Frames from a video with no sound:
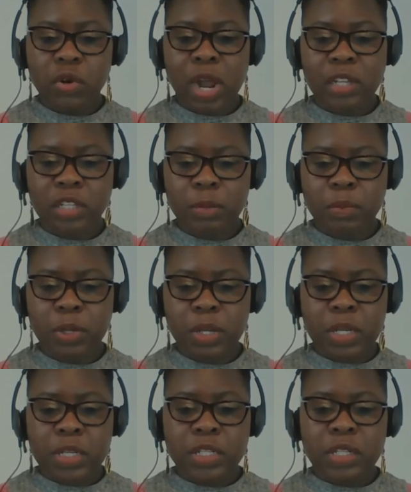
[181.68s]
grasp,
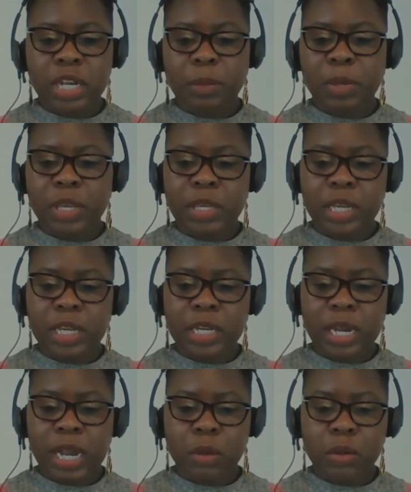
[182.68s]
sleeping in
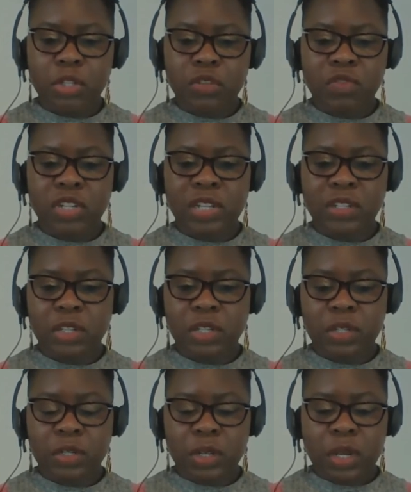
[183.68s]
a language of
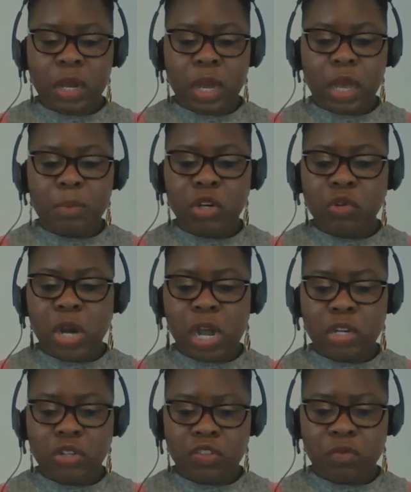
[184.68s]
desert, a
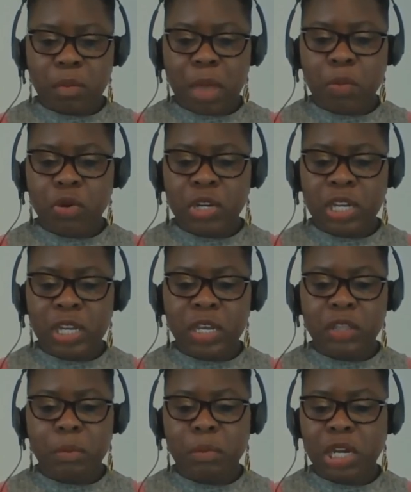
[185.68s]
mirage of memory
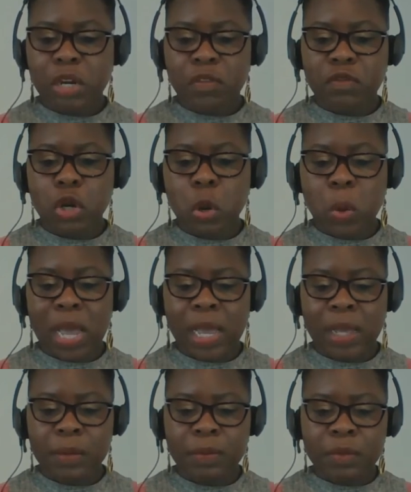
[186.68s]
in the middle of
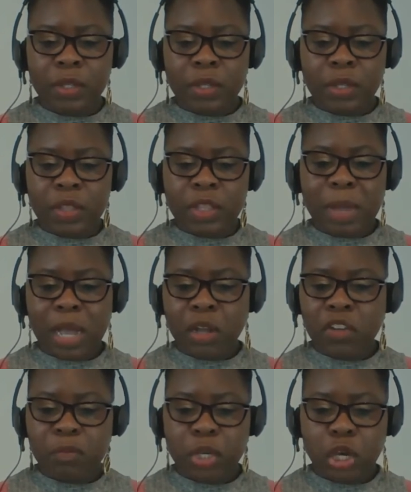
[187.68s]
nowhere, the
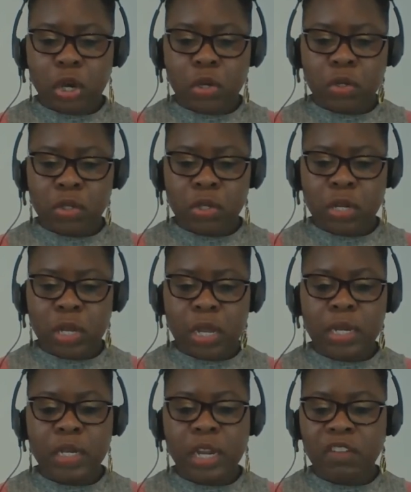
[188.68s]
back of beyond,
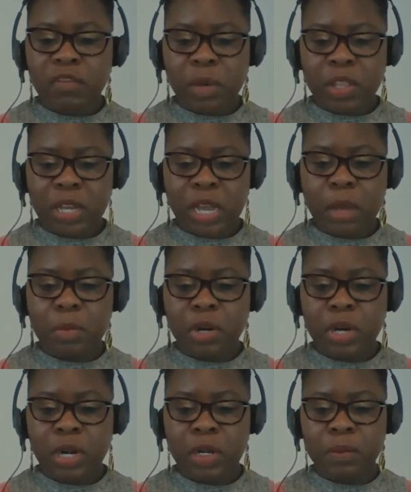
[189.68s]
and loved by the
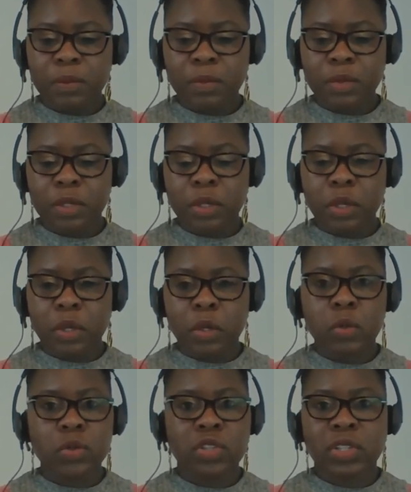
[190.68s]
camera.
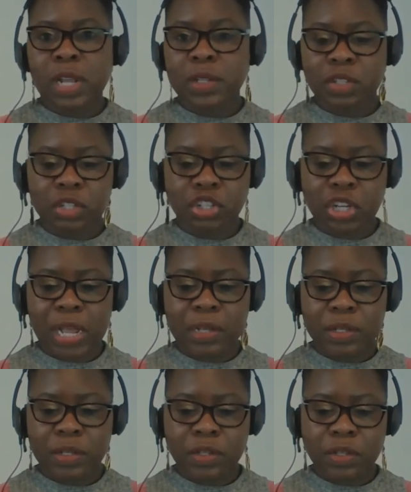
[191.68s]
Who stands a
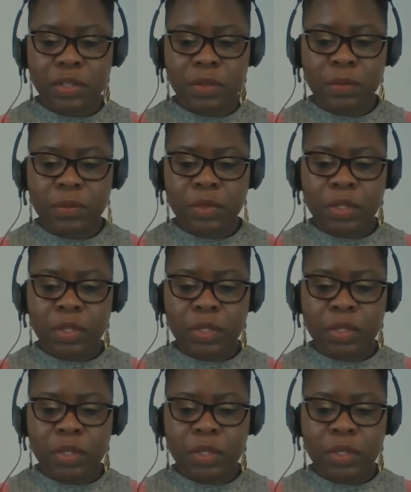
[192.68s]
chance?